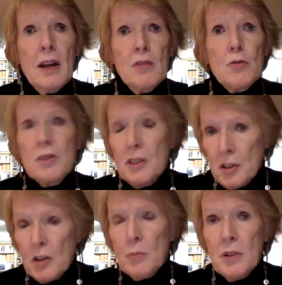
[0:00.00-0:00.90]
had
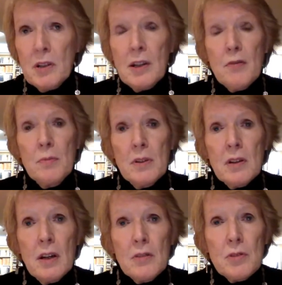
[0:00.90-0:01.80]
resisted, the British
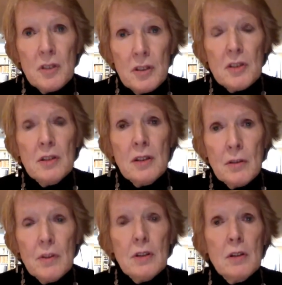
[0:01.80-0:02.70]
government had resisted
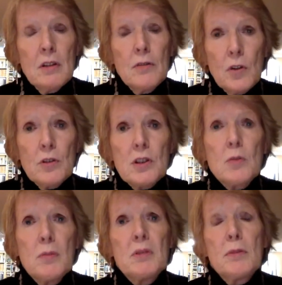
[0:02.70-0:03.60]
giving votes
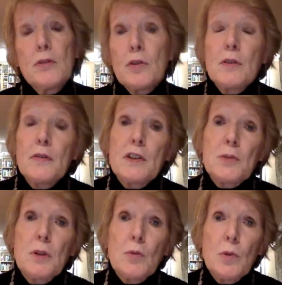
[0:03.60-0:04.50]
to women before the
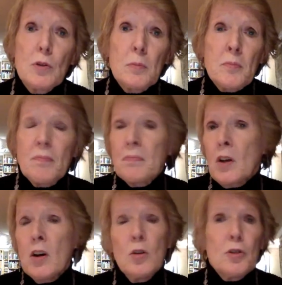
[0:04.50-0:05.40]
First World War
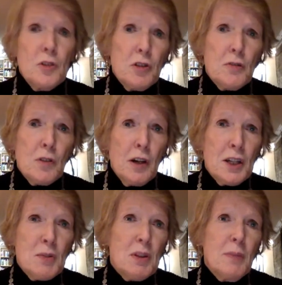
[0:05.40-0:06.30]
on all sorts of
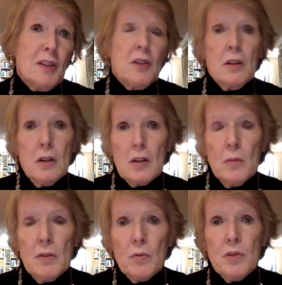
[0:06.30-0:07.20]
grounds. But the basic
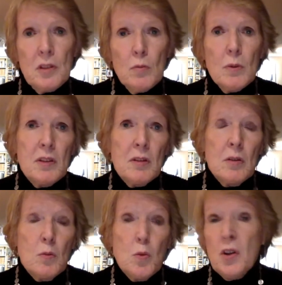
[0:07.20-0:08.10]
argument was that
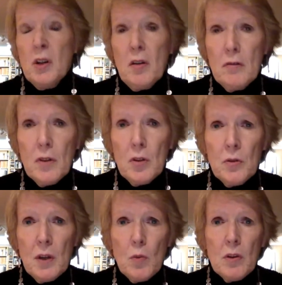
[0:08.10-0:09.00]
women wouldn't know how to
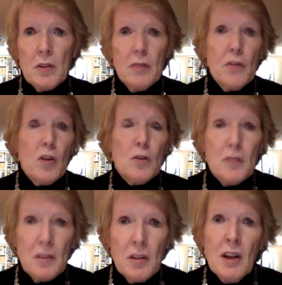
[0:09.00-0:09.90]
vote. They weren't
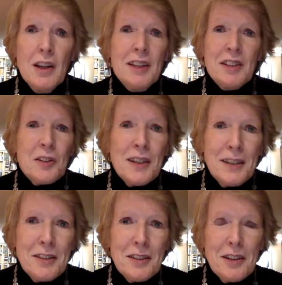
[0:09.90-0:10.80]
involved in
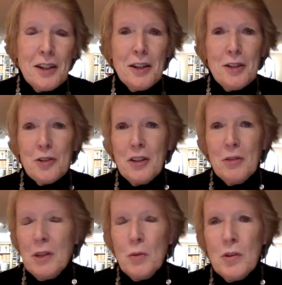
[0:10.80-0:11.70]
society at large.
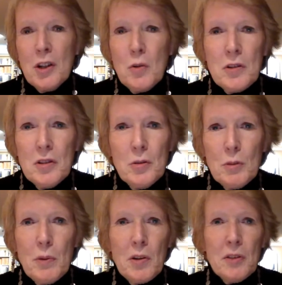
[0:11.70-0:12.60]
They, they wouldn't know what to do
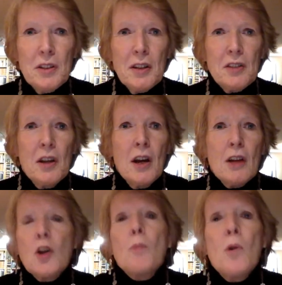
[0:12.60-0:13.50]
with politics.
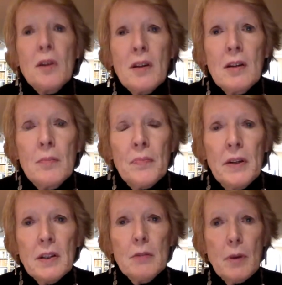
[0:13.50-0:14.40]
No point
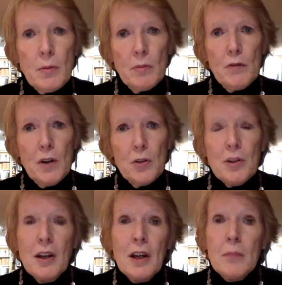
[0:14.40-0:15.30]
in giving them the
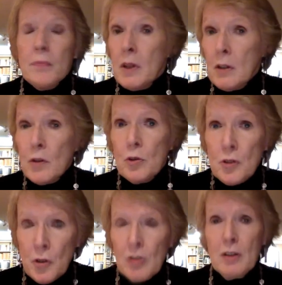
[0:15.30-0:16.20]
vote. And of
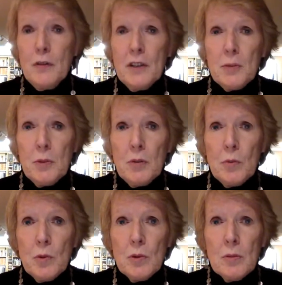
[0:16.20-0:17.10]
course, during the First
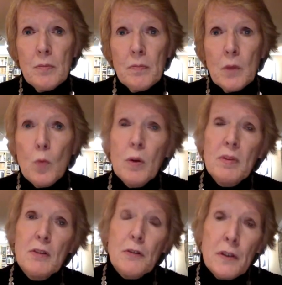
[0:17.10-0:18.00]
World War,
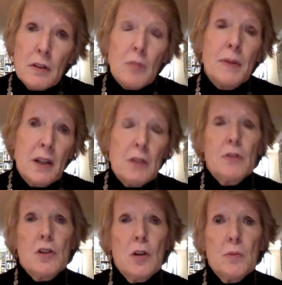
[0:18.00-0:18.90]
women filled many
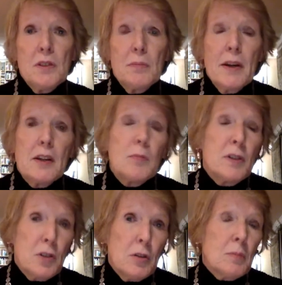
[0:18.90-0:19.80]
of the jobs that men had
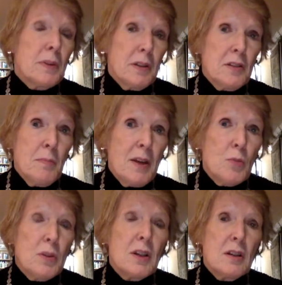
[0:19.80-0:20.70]
been doing because the
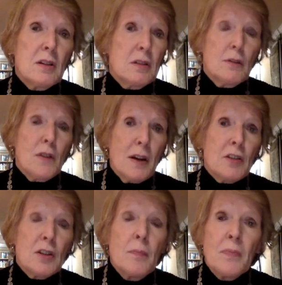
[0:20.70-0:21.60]
men were needed at the
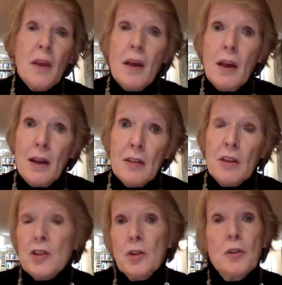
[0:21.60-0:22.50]
front.
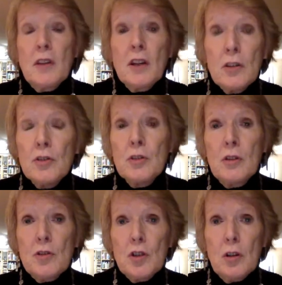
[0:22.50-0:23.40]
And they showed that they could do
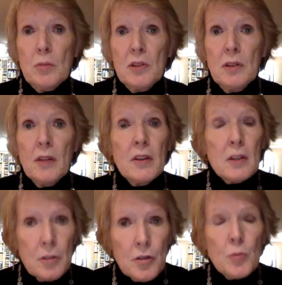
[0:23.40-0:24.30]
those jobs. And their
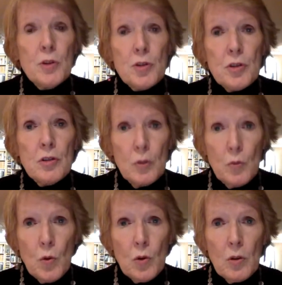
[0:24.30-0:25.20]
contribution to the
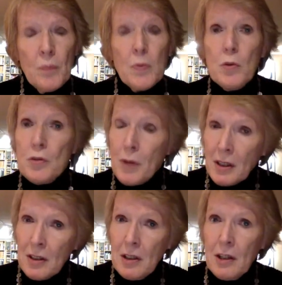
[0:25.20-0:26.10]
war was
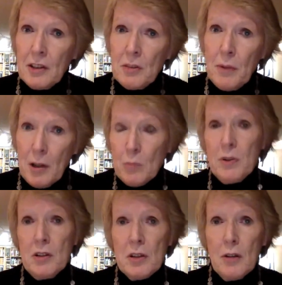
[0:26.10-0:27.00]
recognized by the
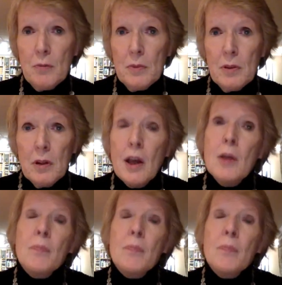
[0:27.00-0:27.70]
British government,